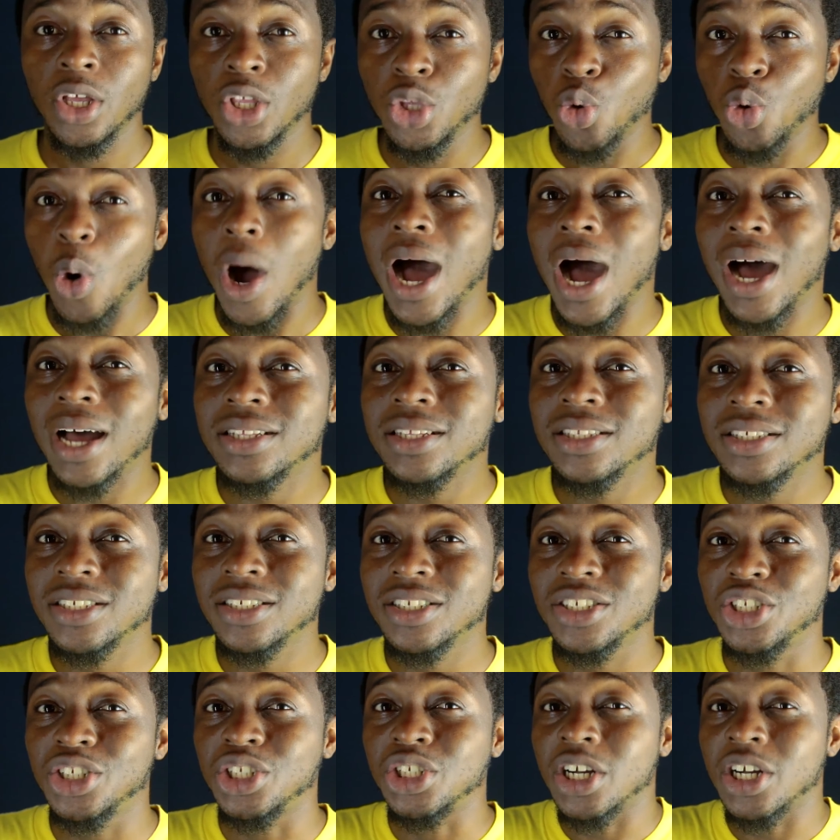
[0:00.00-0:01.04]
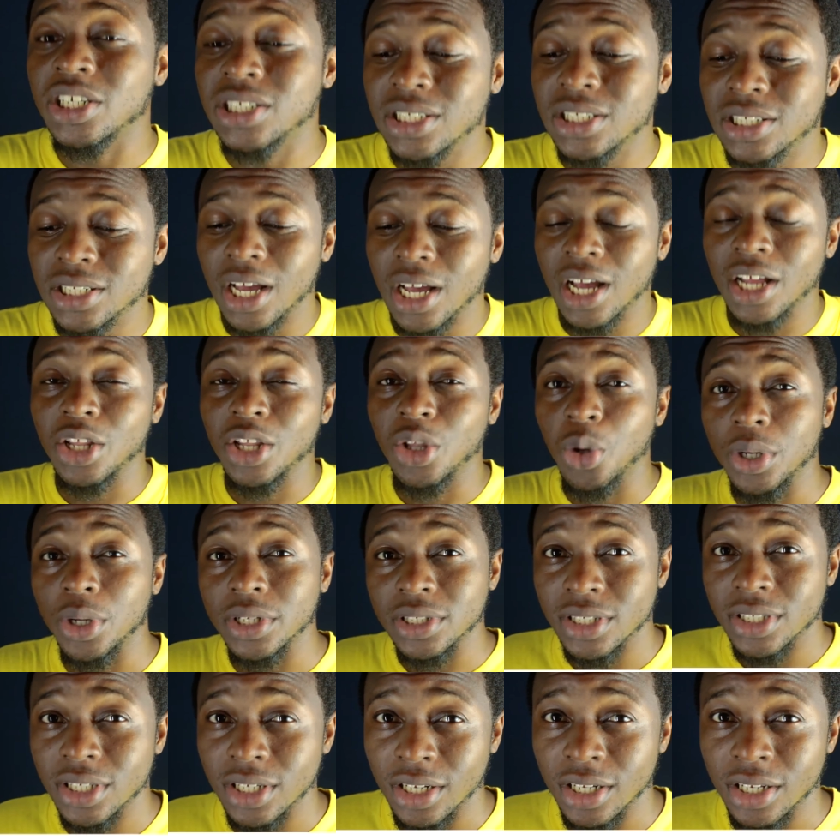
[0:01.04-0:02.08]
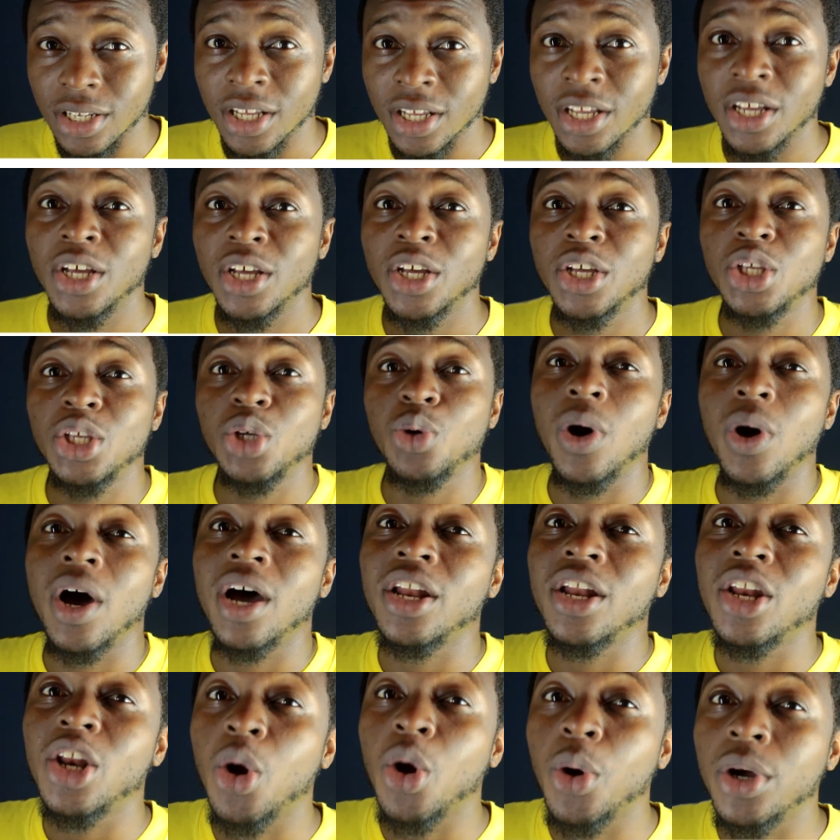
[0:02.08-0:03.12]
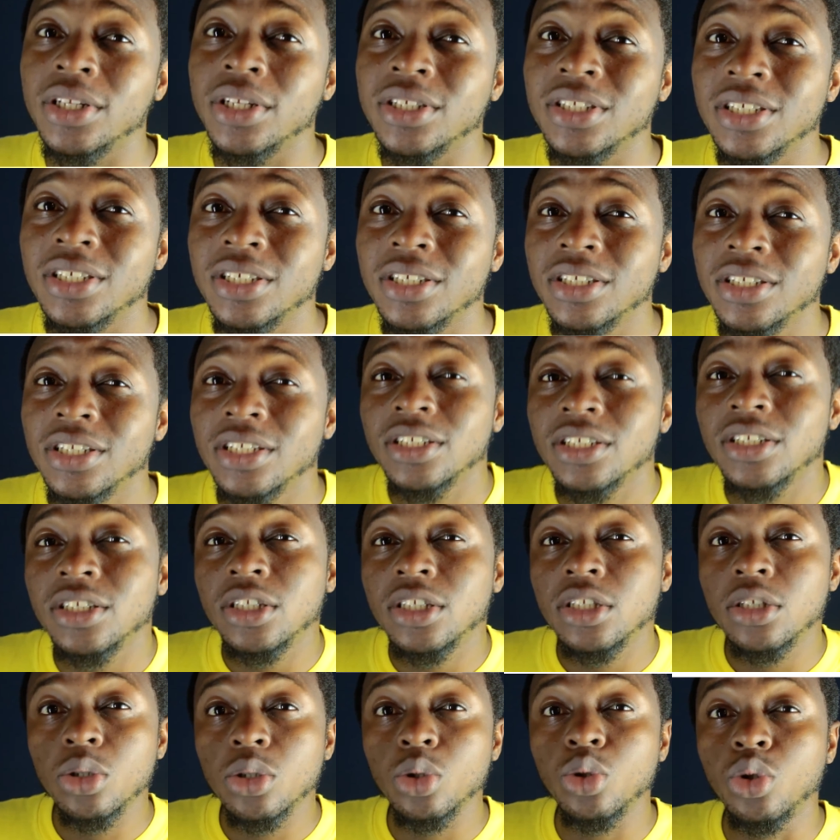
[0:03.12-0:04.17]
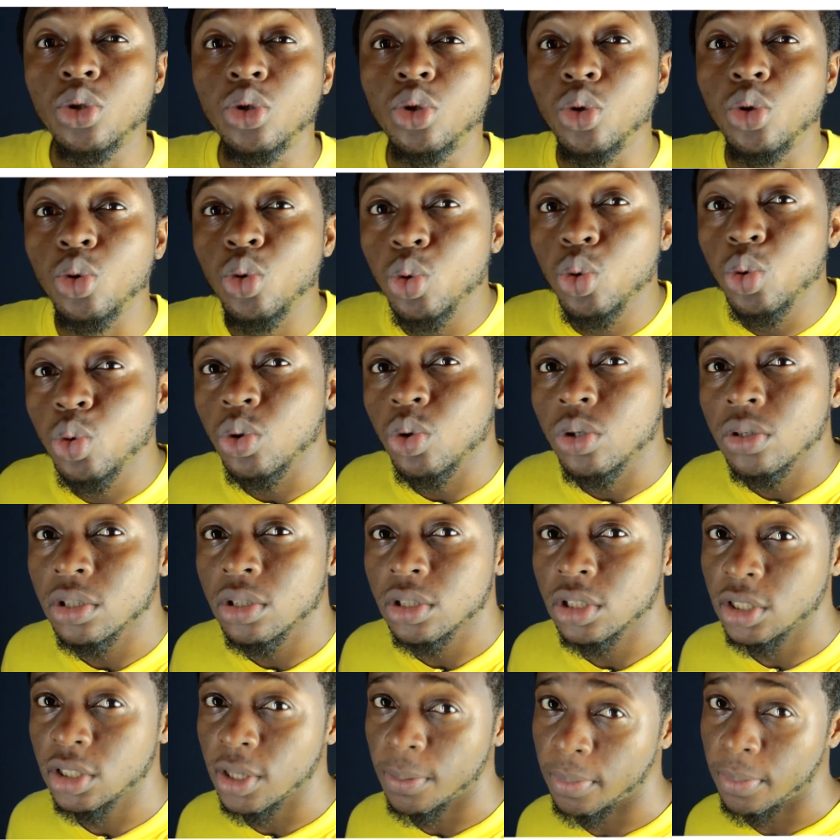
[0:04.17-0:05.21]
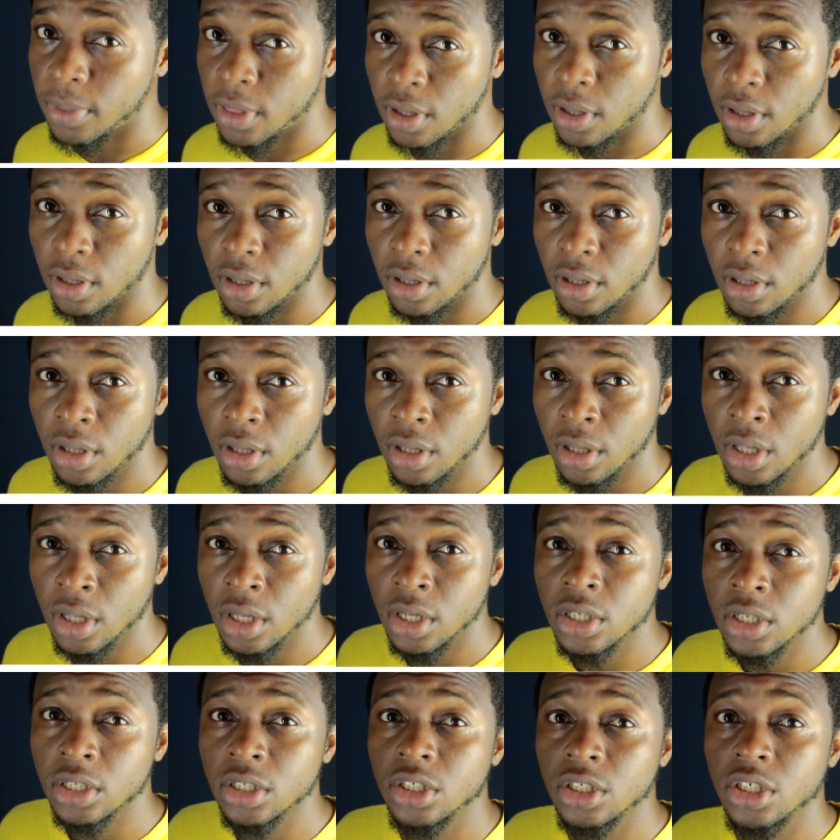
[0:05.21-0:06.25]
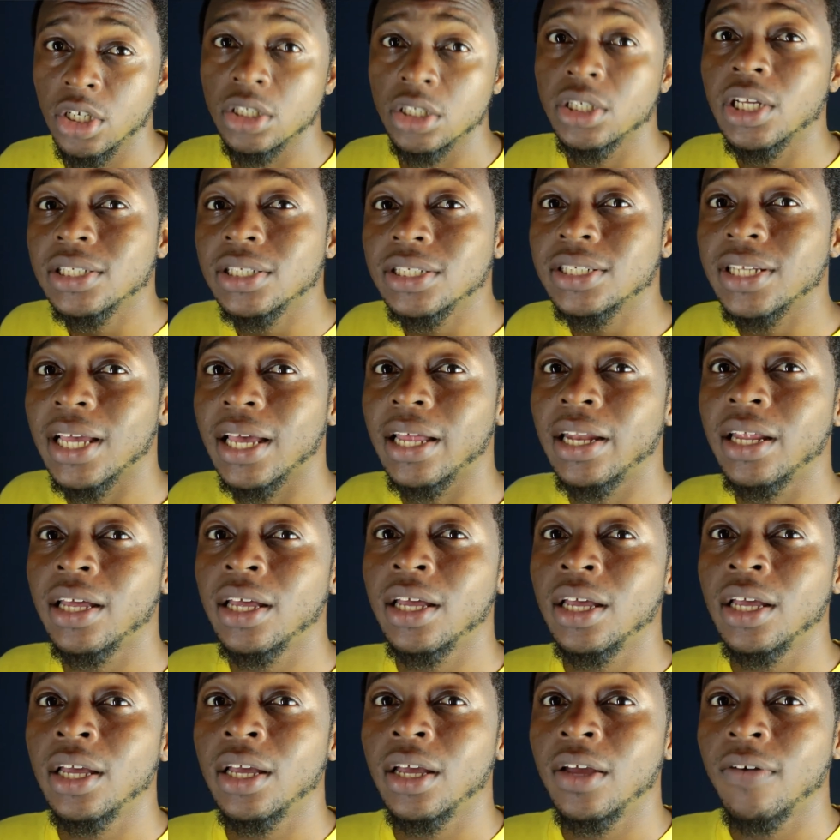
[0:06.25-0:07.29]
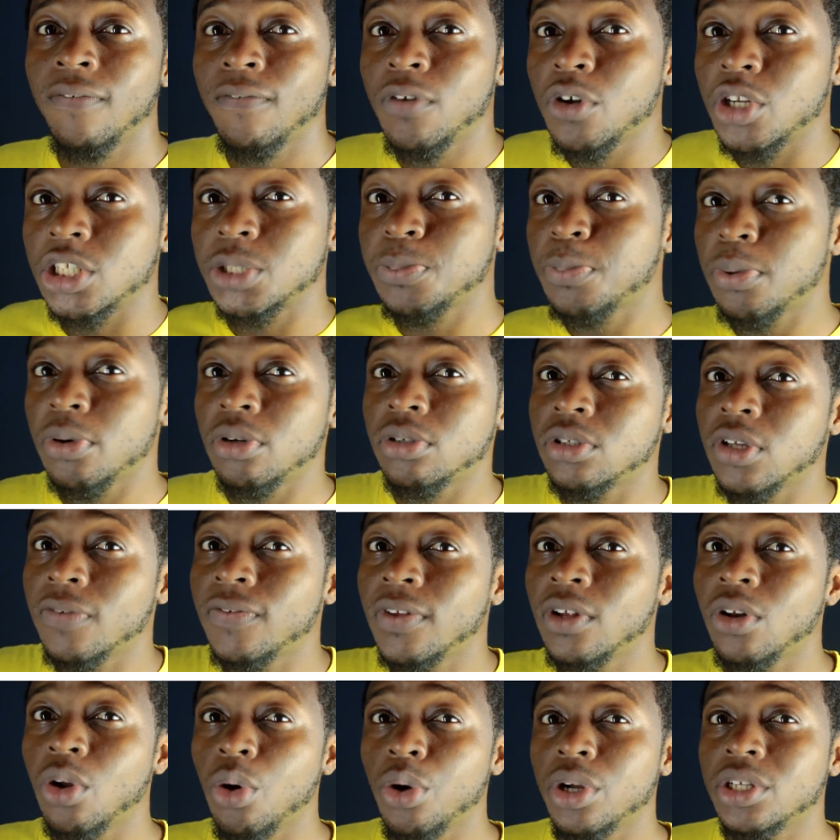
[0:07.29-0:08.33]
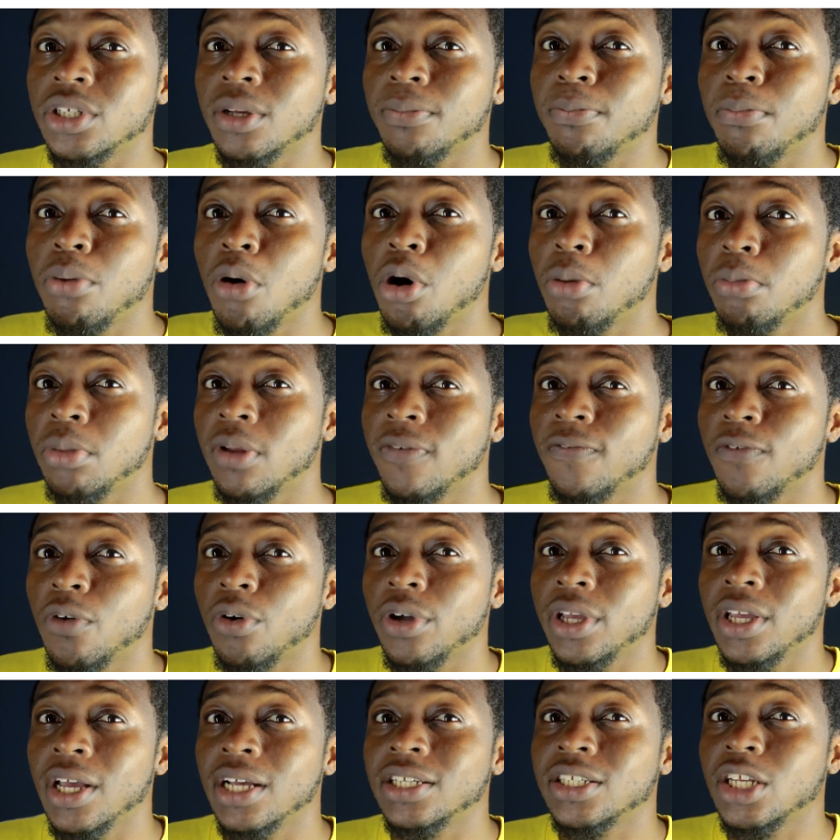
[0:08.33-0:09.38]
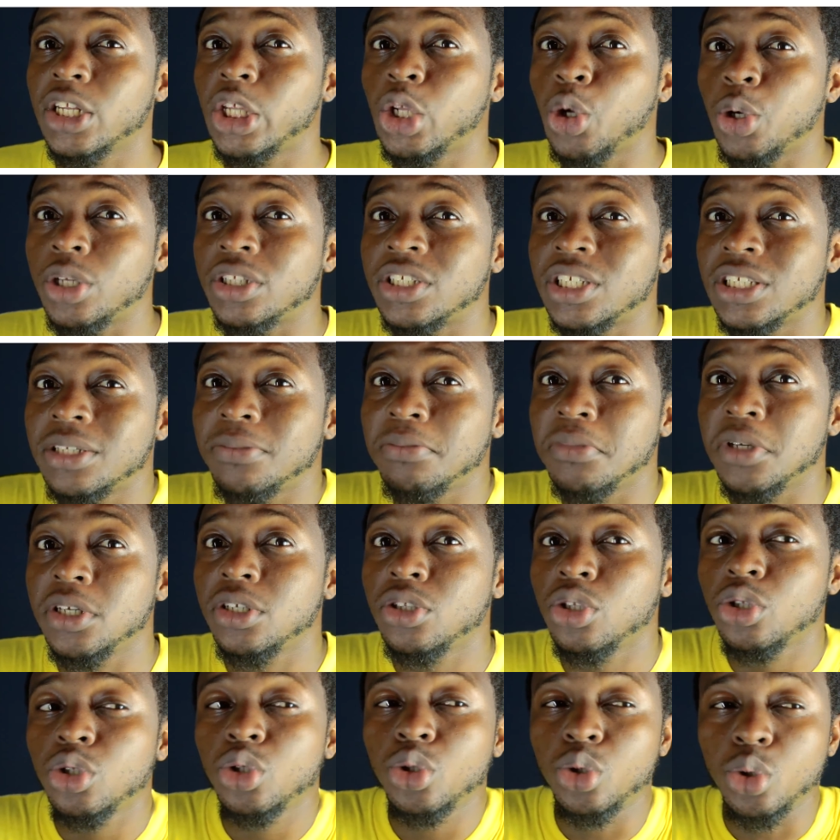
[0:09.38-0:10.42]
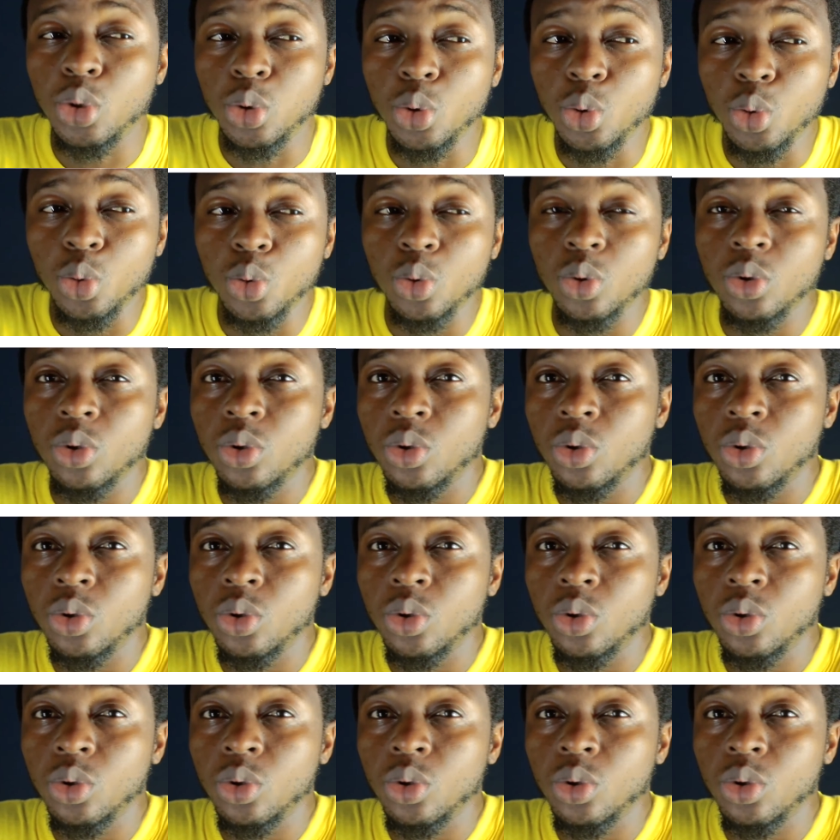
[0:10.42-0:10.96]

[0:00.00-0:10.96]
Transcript: You aren't just anointed. You are anointed to do something. Jesus said, "For the Spirit of the Lord is upon me, for He has anointed me to."